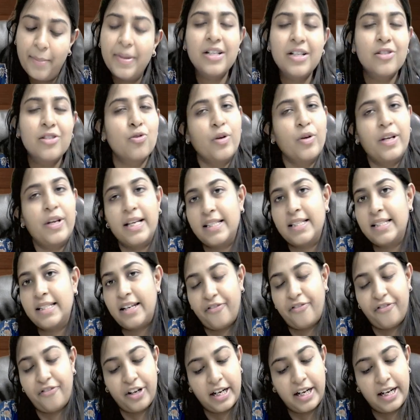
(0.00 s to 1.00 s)
So yes,
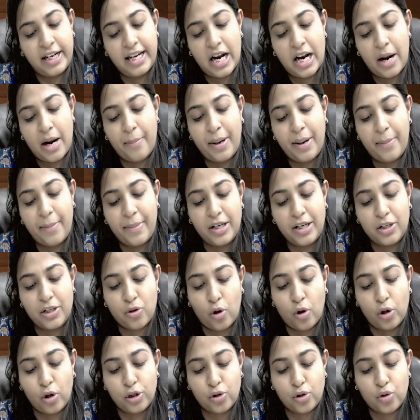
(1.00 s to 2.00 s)
definitely amendments
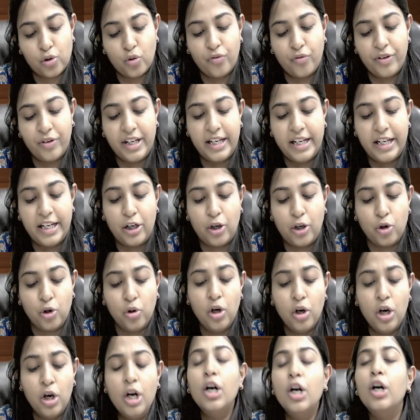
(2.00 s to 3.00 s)
also we need to
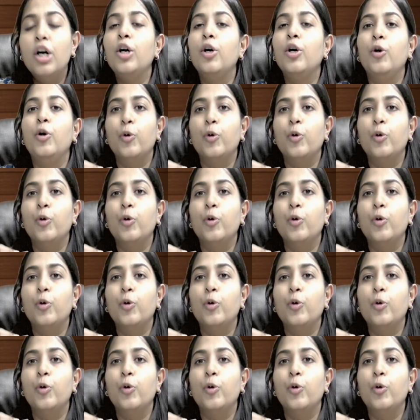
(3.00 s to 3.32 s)
do.